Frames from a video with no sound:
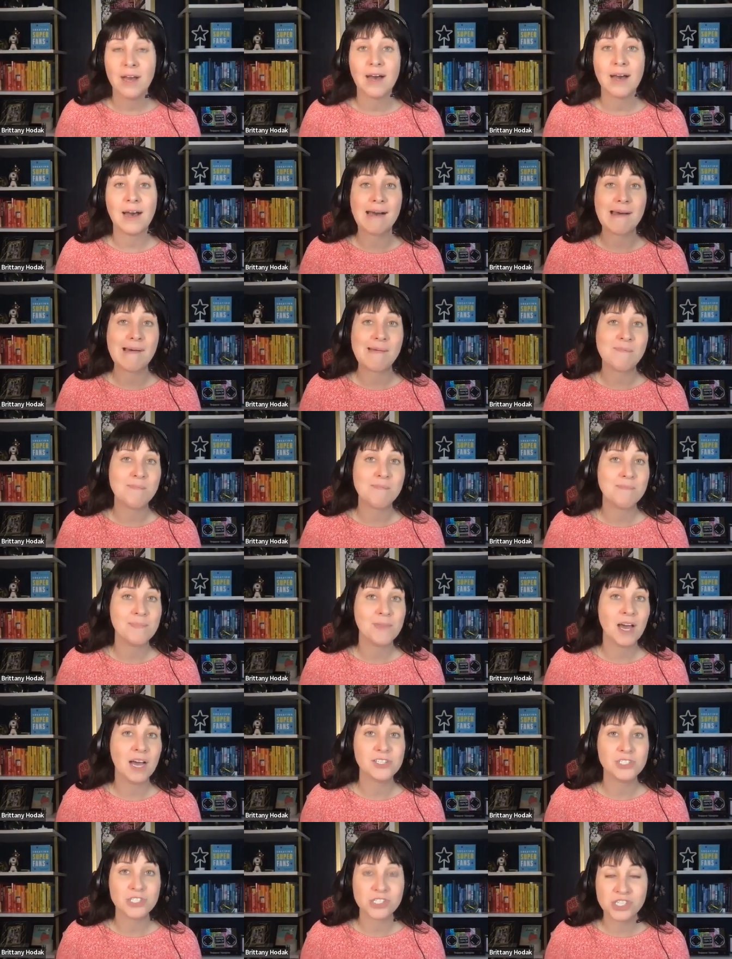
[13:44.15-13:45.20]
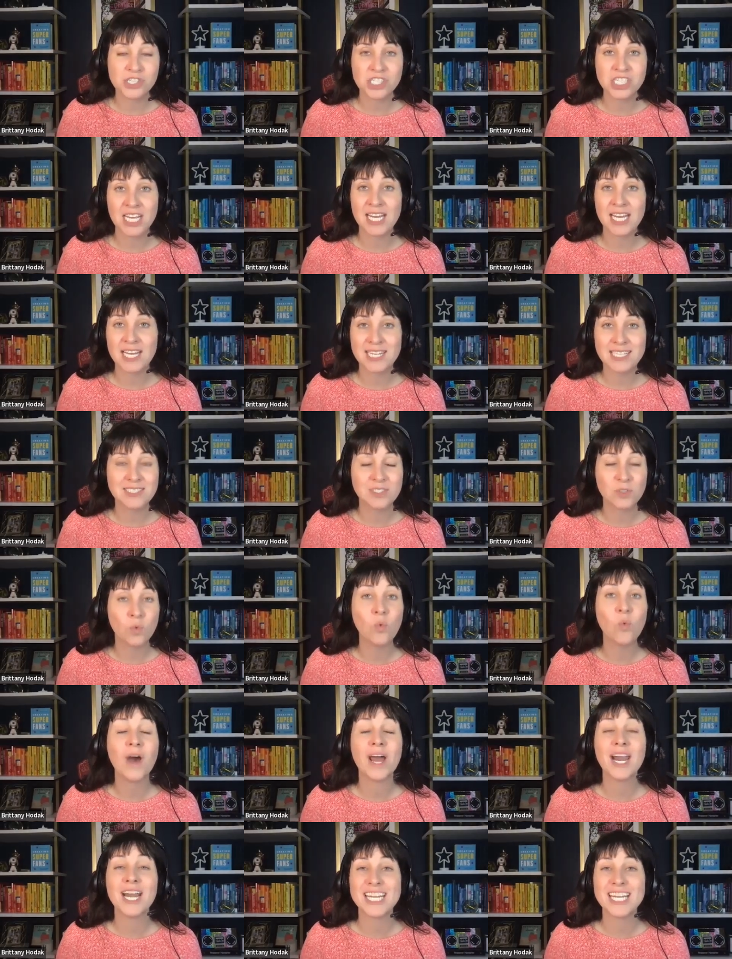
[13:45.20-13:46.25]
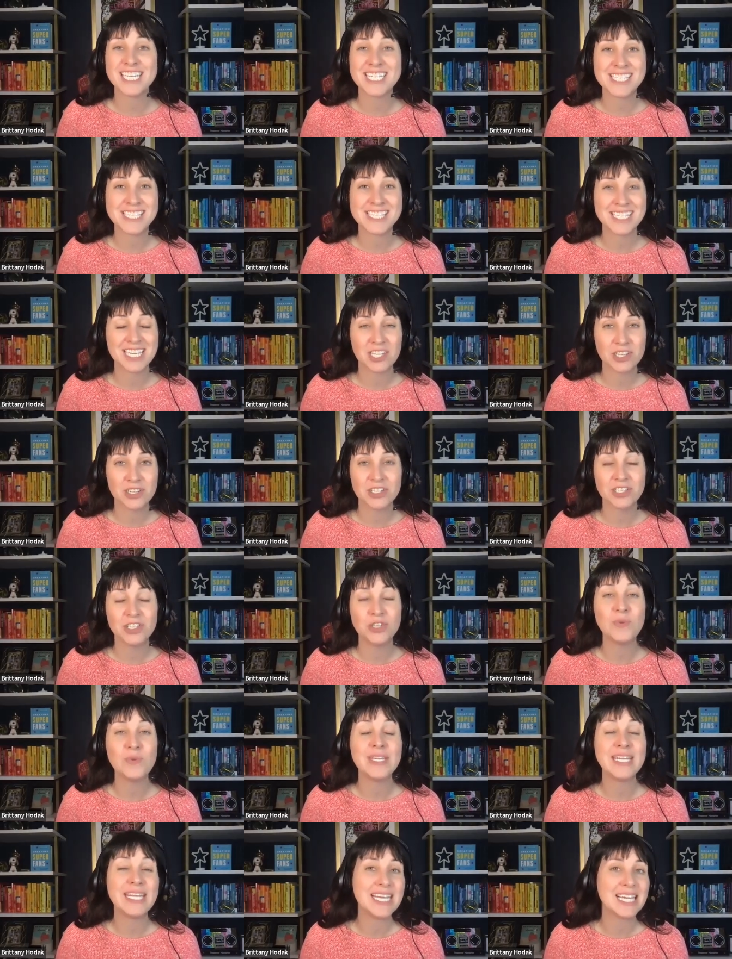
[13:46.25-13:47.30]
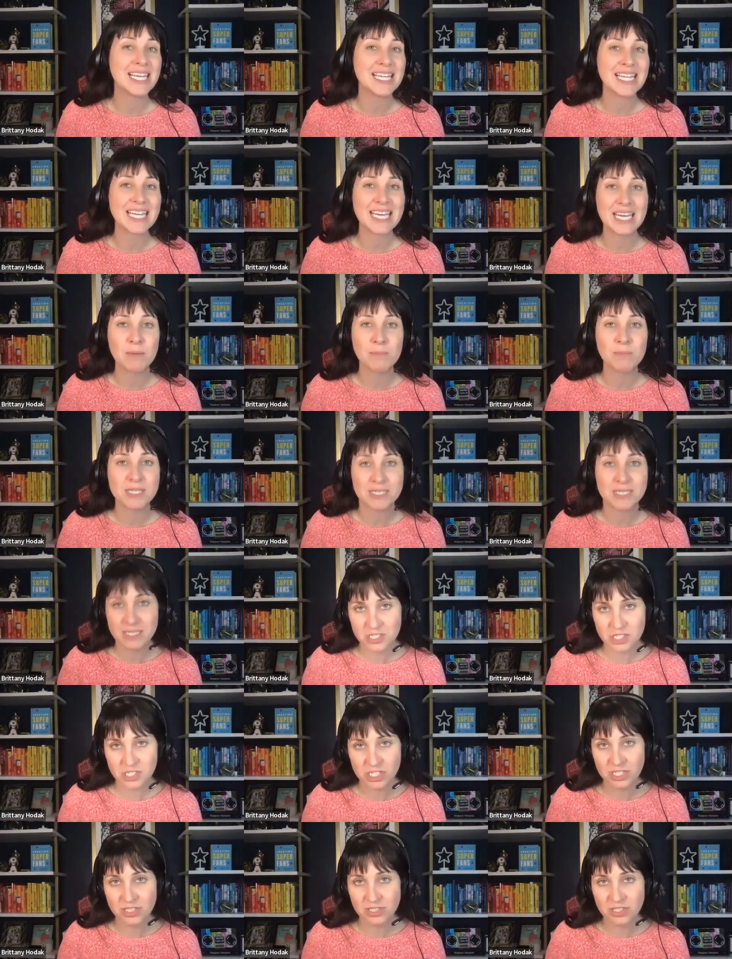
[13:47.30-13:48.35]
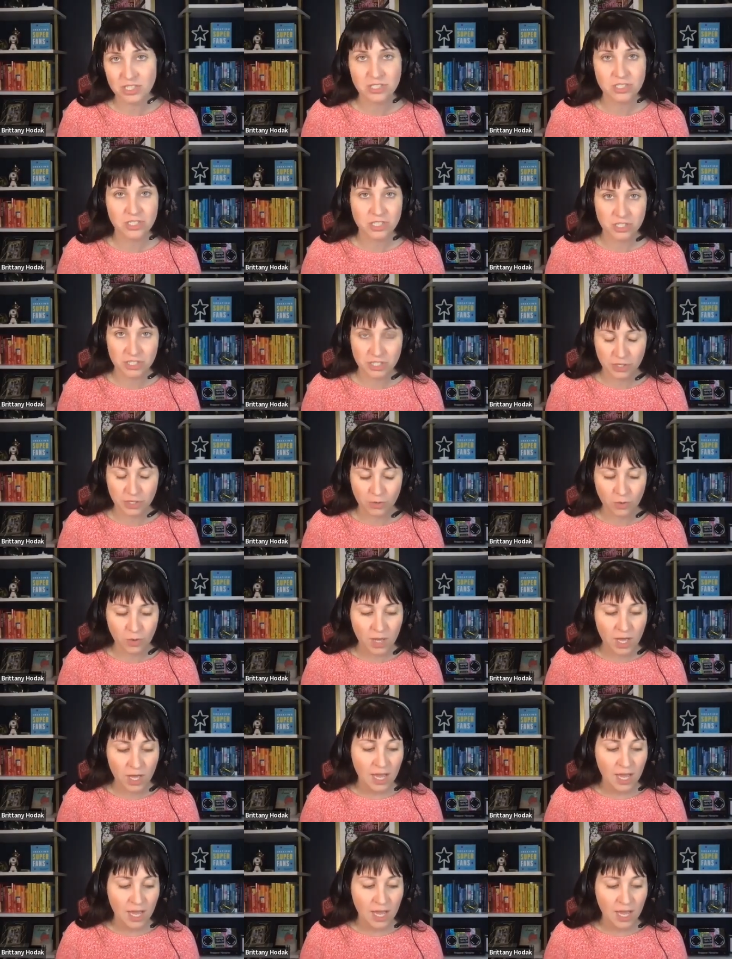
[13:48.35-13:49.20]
Understand what it is that you're uniquely positioned to do.